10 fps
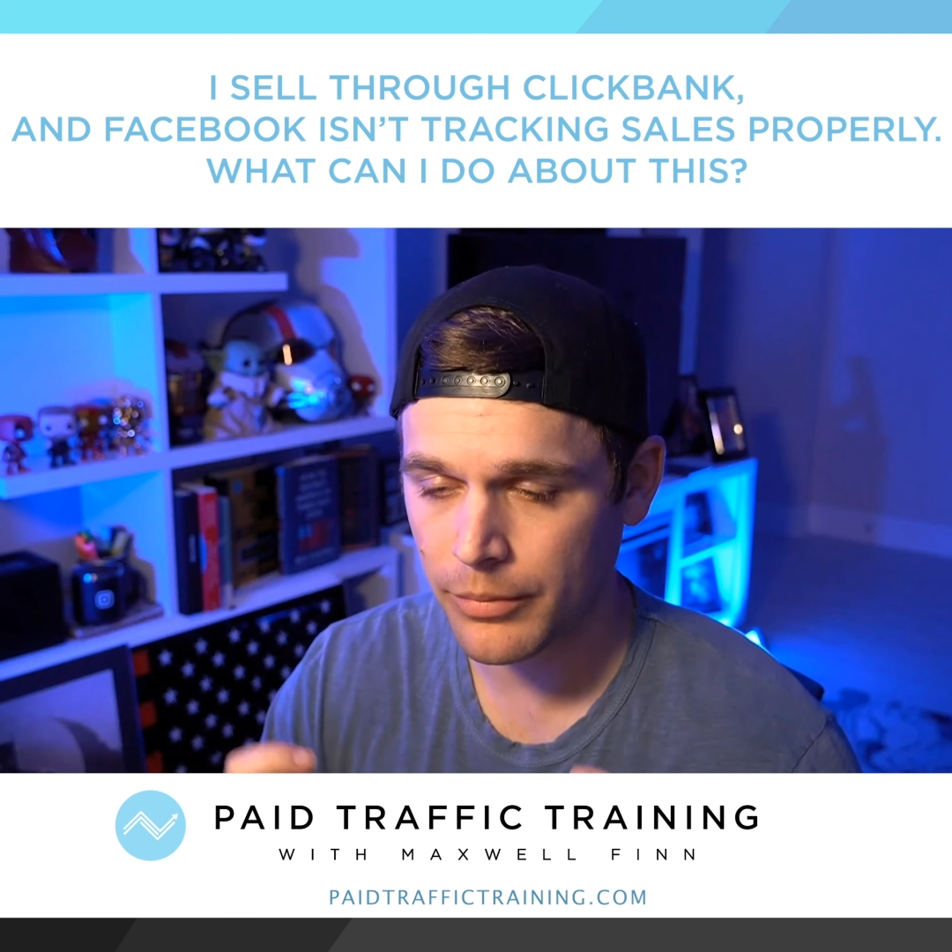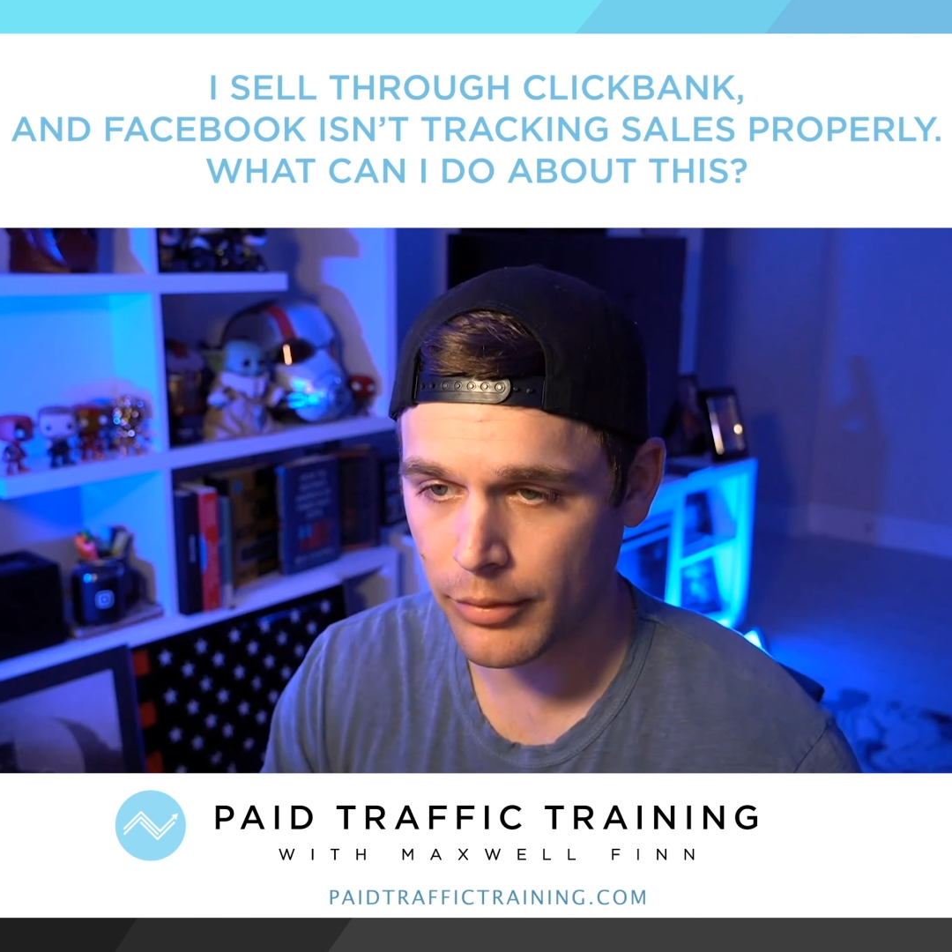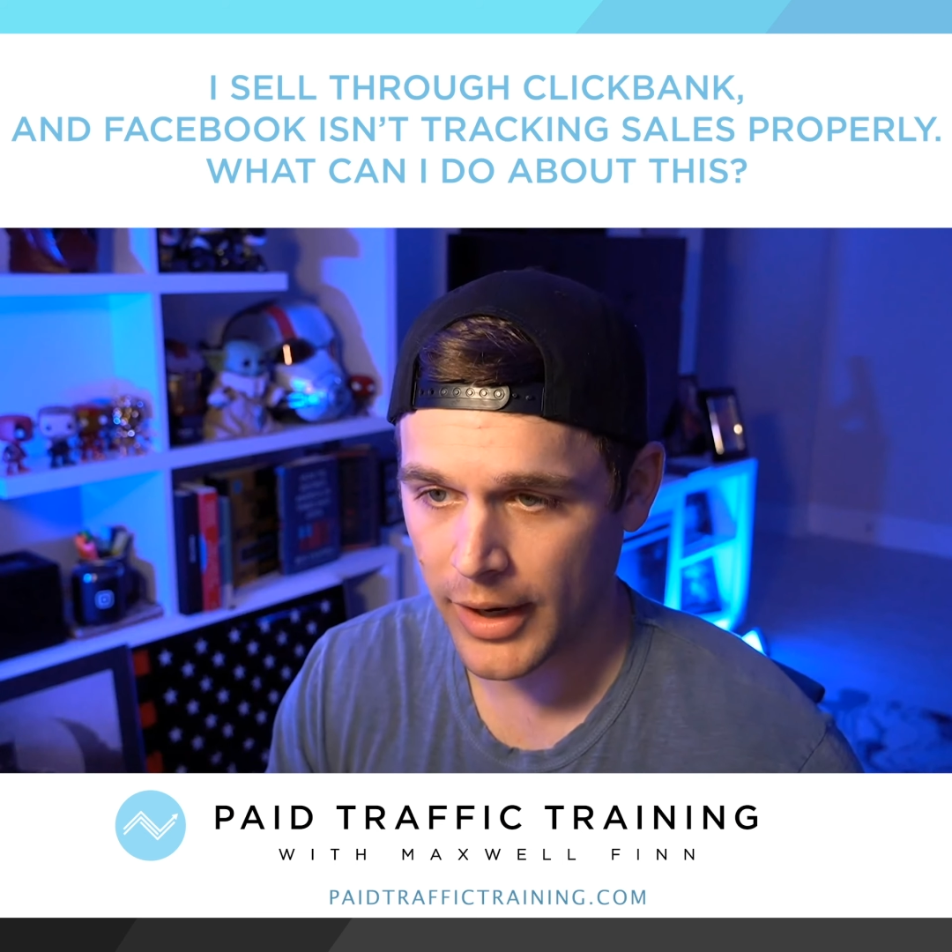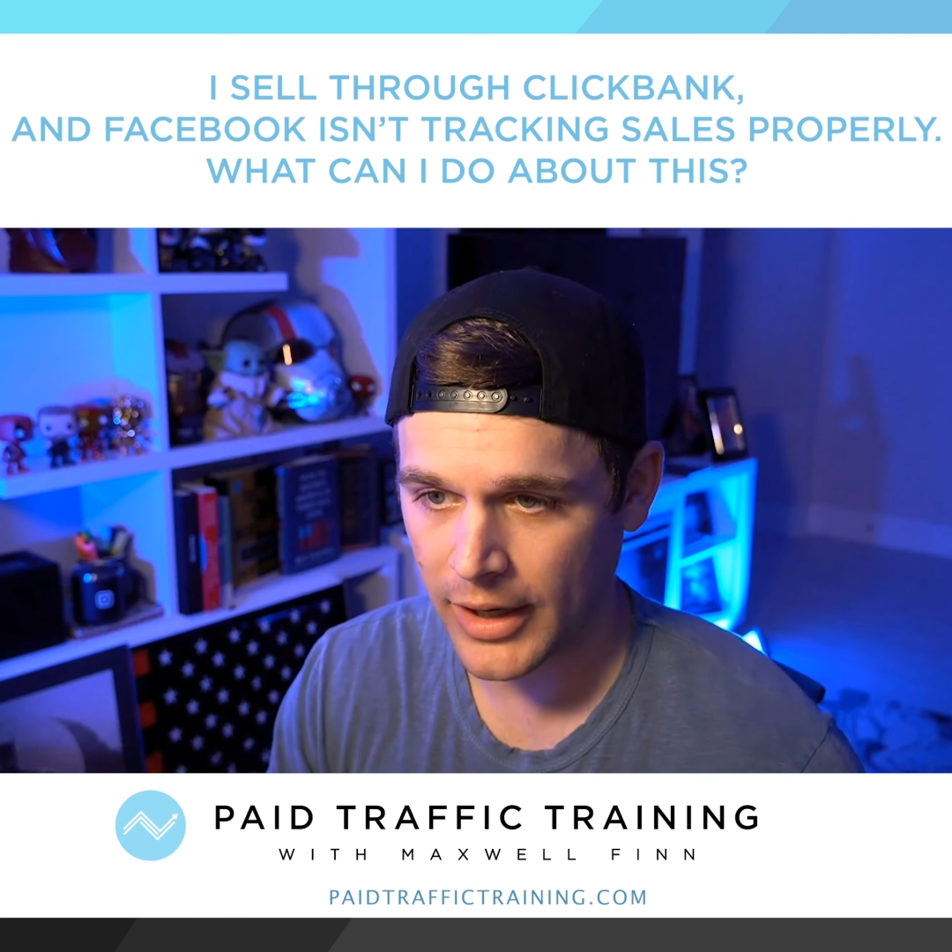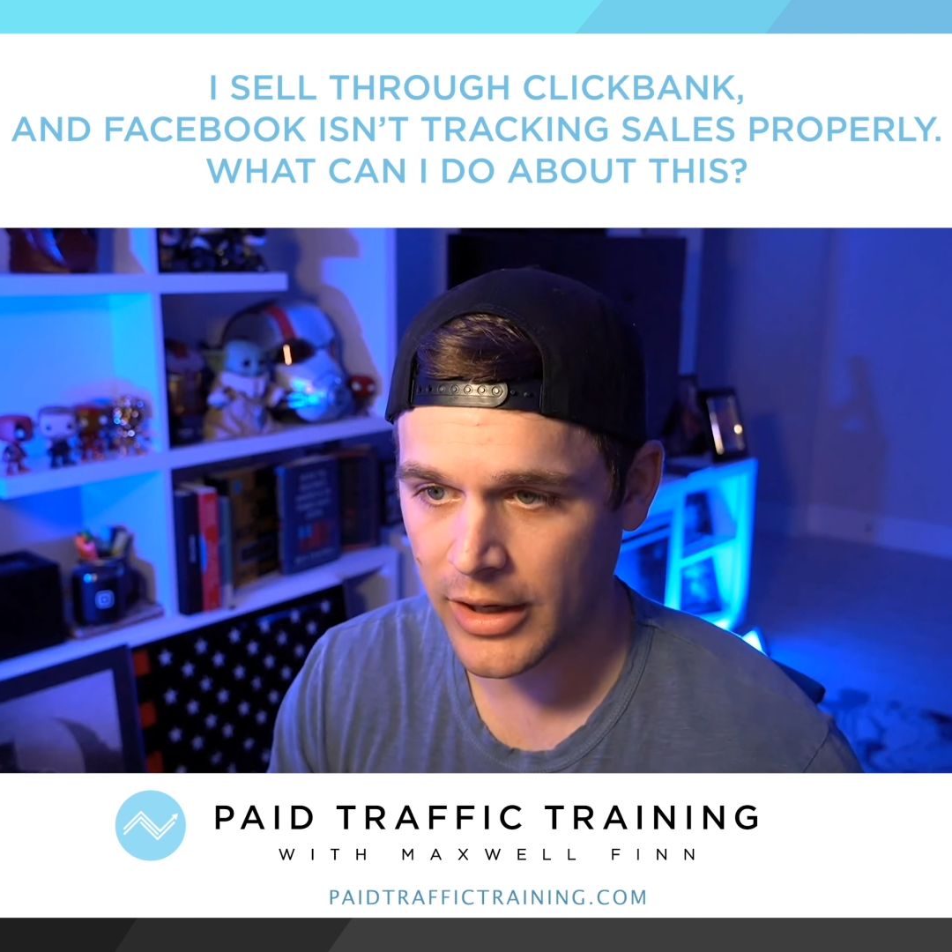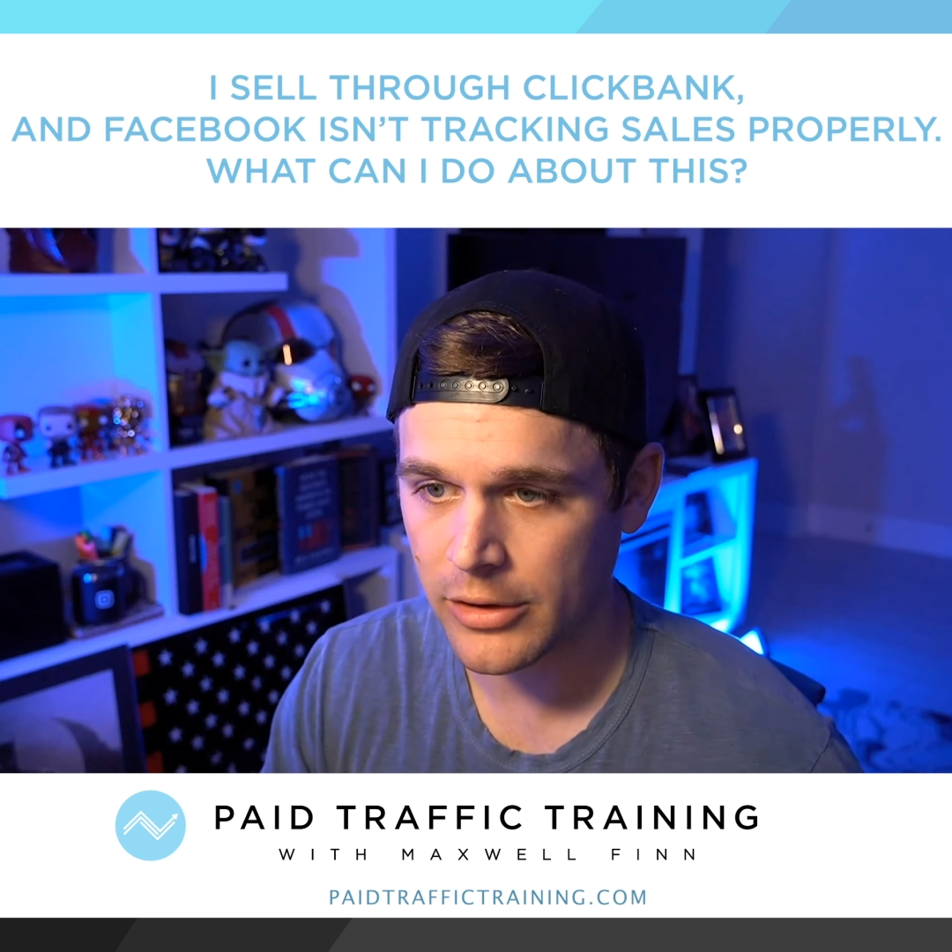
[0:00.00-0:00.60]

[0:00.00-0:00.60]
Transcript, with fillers: brand